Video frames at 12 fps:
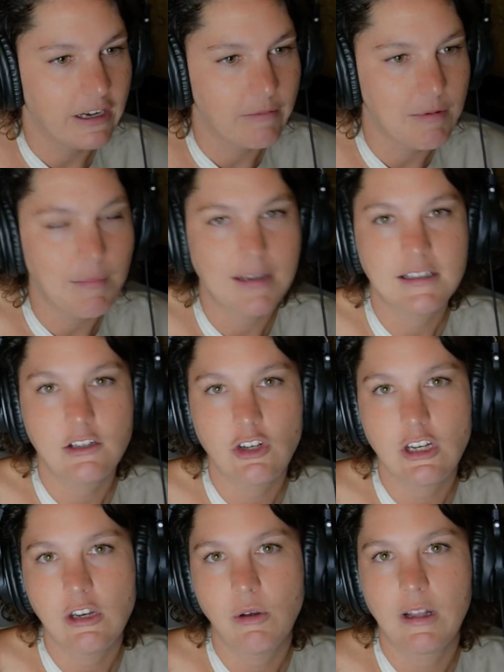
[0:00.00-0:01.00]
I've been
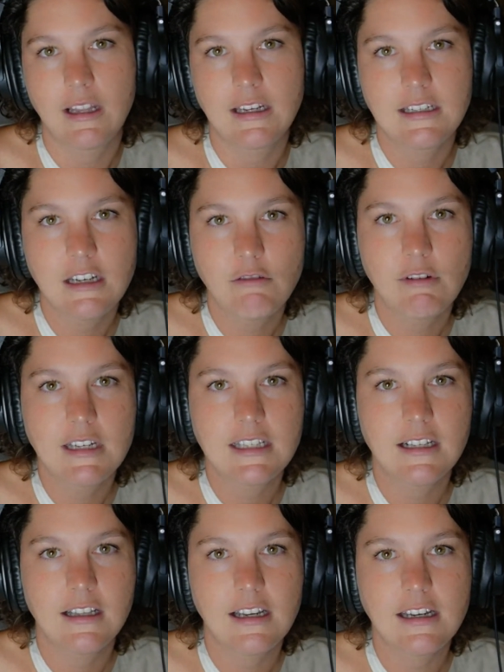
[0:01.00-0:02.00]
messaging you on LinkedIn
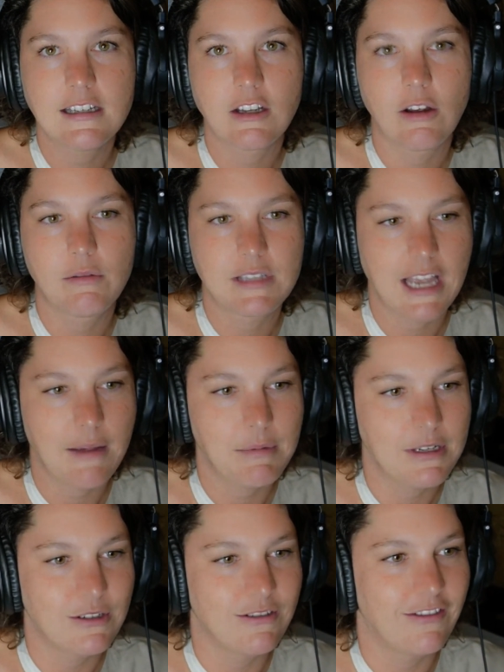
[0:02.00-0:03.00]
recently, so I was happy
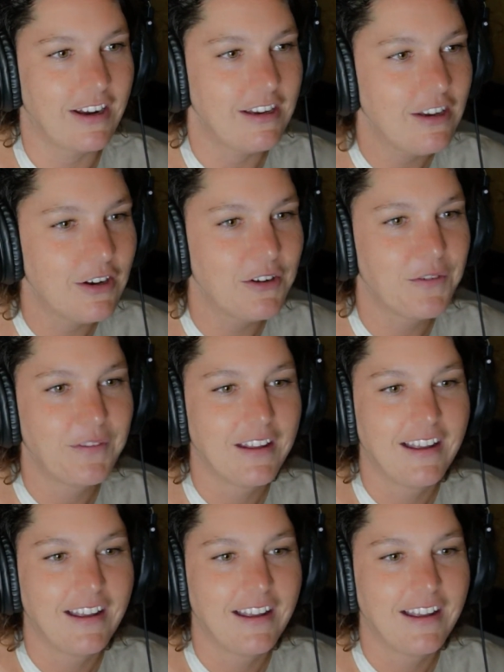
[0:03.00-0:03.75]
to invite you.